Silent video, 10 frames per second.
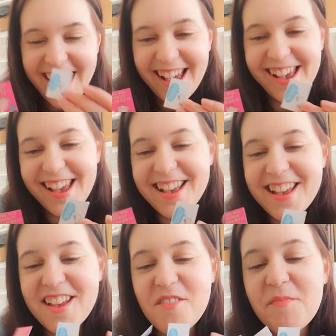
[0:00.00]

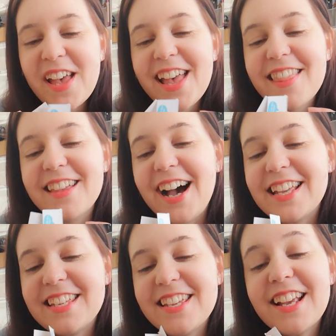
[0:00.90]
um, that
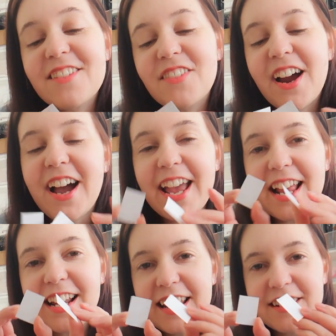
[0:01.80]
you can
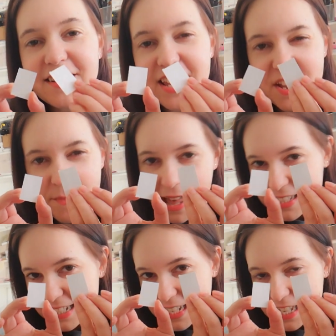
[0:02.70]
write little cute
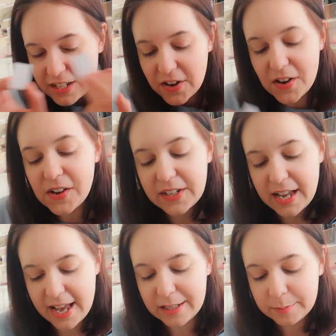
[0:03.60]
messages on
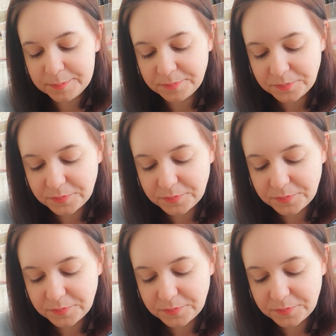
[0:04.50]
um,